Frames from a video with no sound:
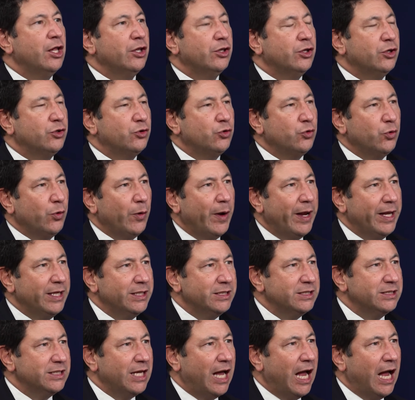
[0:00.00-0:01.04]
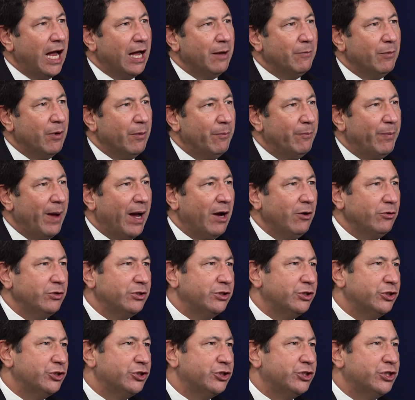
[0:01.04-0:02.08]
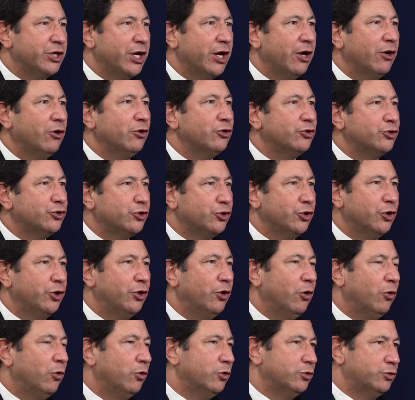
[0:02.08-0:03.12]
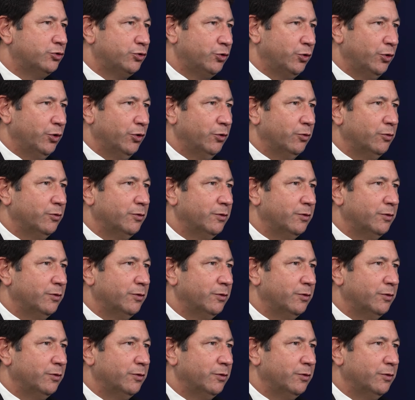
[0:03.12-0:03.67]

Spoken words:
the trends I am about to share should hold true.